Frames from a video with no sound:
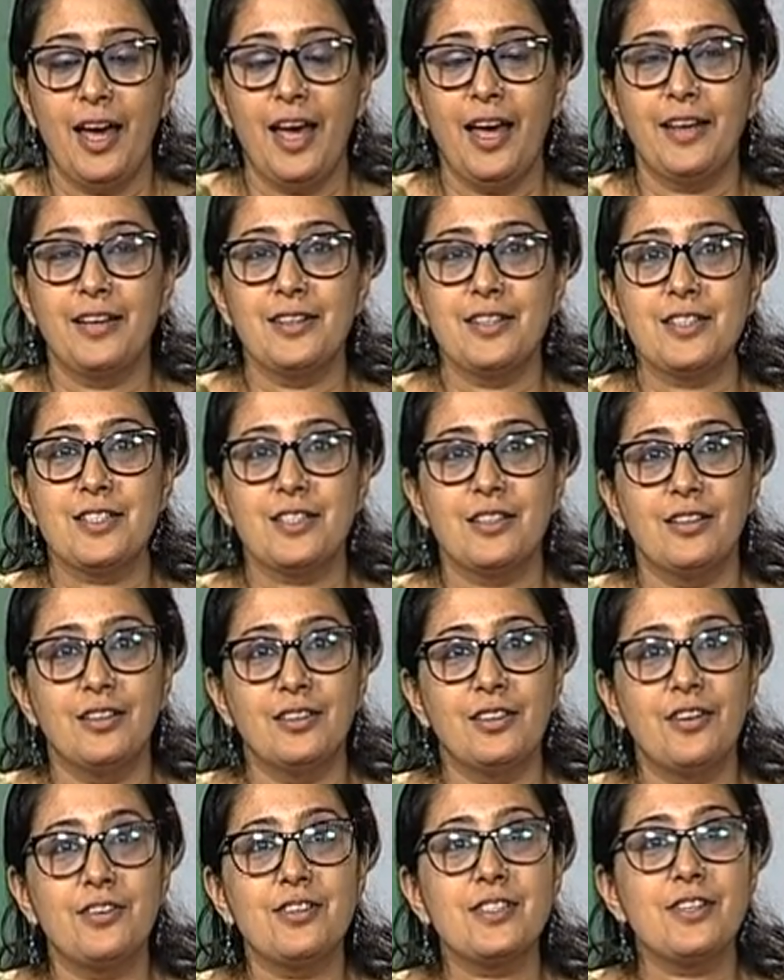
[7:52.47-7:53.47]
And
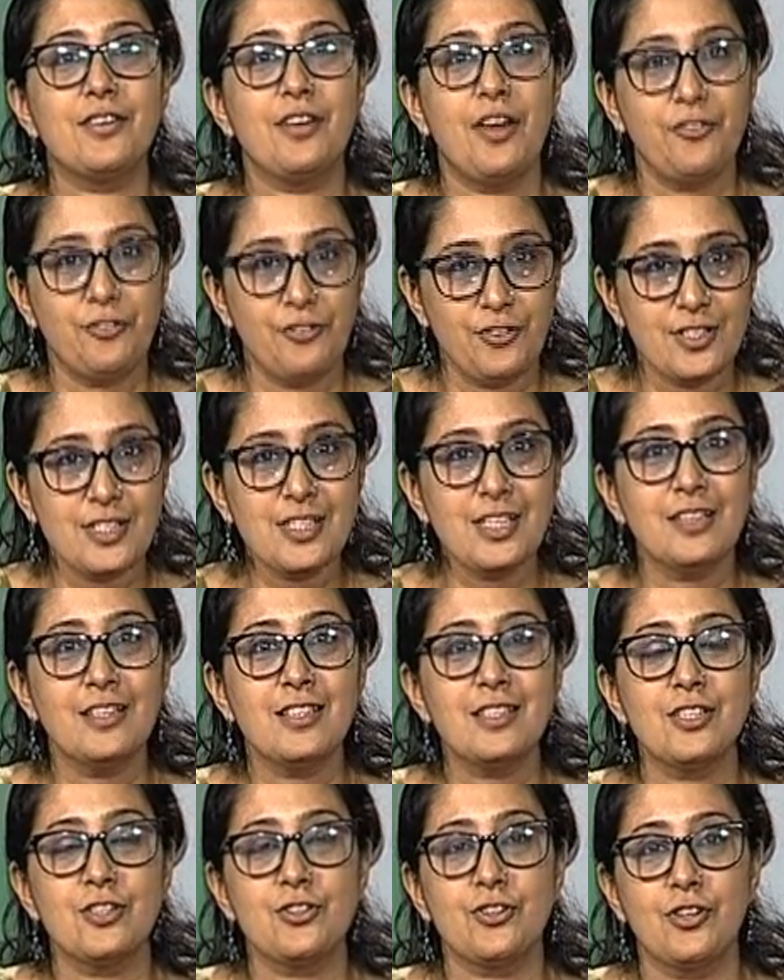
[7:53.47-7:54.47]
uh, there is a reference
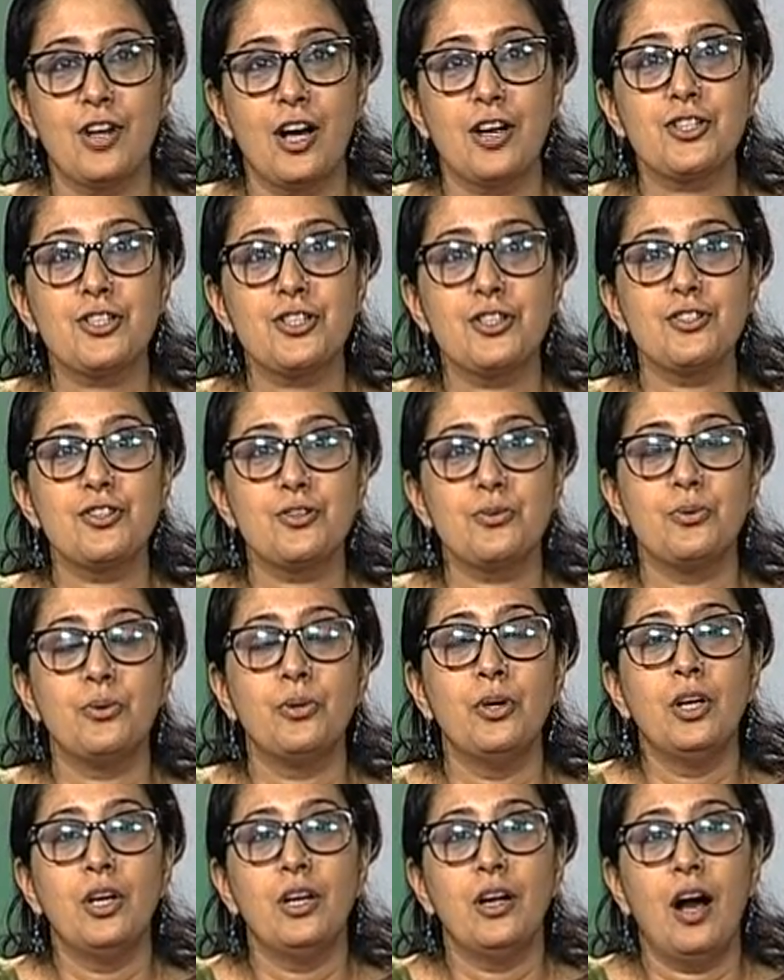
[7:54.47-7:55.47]
in this introduction
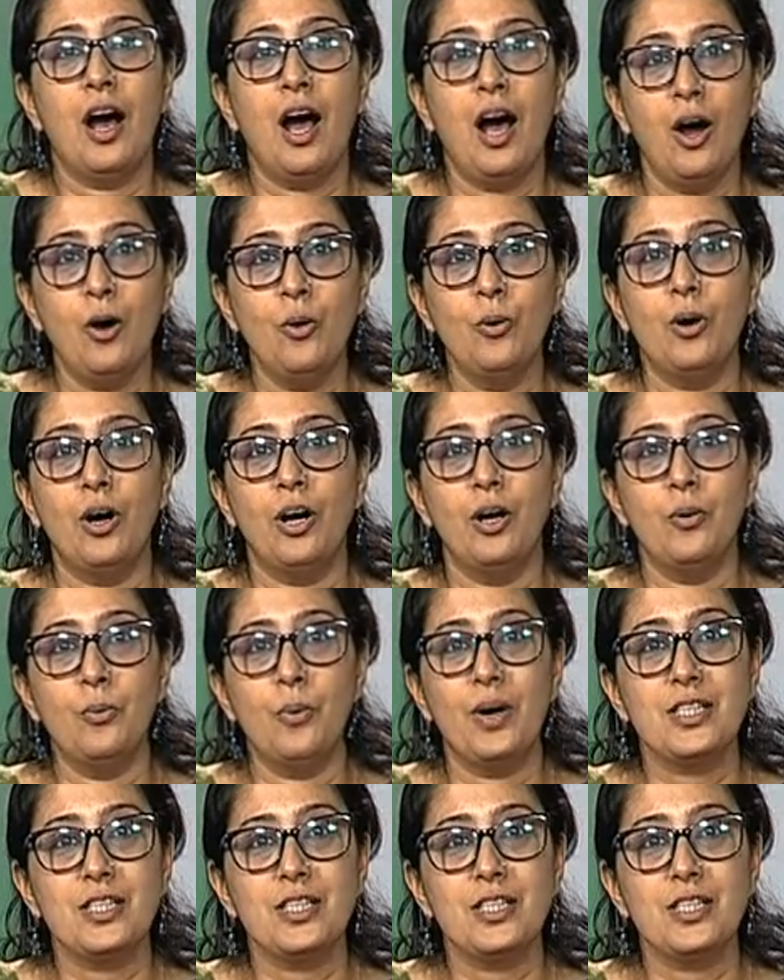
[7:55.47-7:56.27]
to how uh,